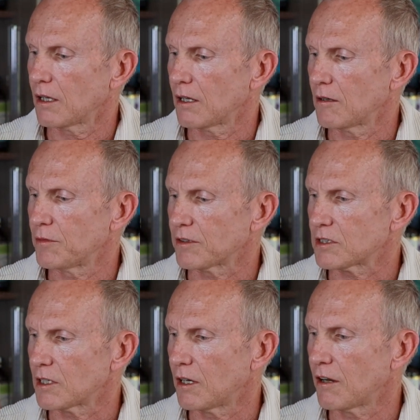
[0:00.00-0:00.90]

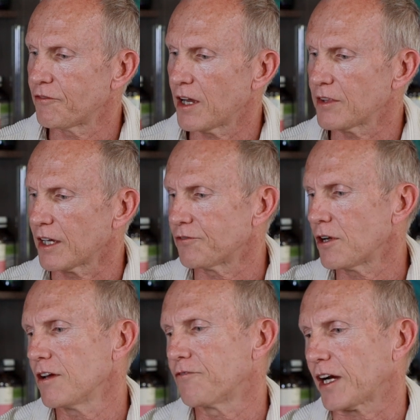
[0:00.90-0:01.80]
But I've found that
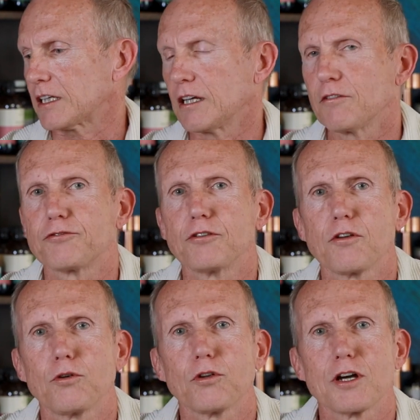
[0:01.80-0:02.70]
very effective
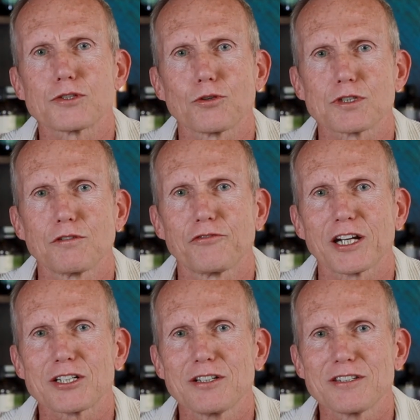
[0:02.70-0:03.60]
for all those sorts of
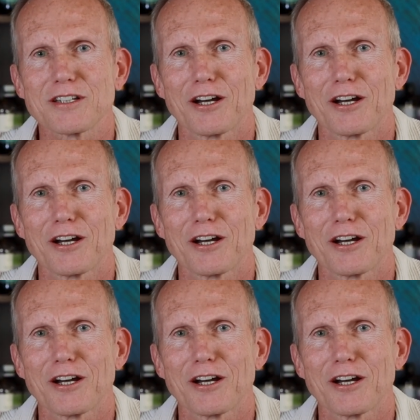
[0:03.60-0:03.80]
infections,